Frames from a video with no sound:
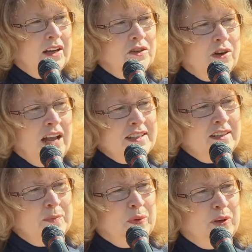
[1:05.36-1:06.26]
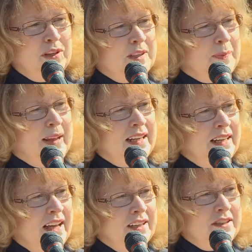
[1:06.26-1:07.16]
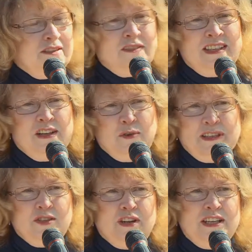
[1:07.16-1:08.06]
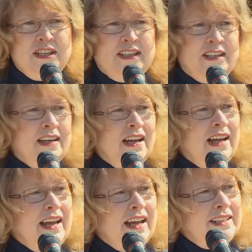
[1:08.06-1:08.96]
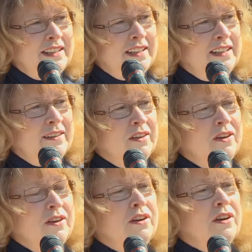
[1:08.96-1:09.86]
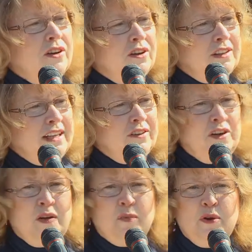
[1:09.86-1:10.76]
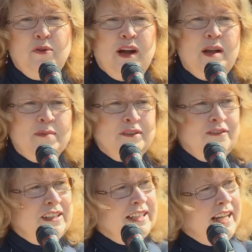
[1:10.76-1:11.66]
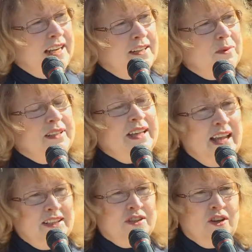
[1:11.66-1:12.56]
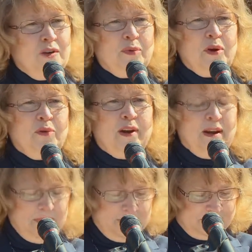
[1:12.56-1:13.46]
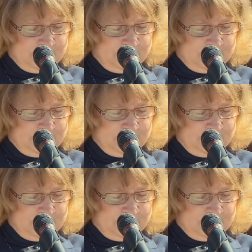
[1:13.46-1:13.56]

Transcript: Across the board, spending cuts of sequestration ended early learning programs affiliated with the Head Start program.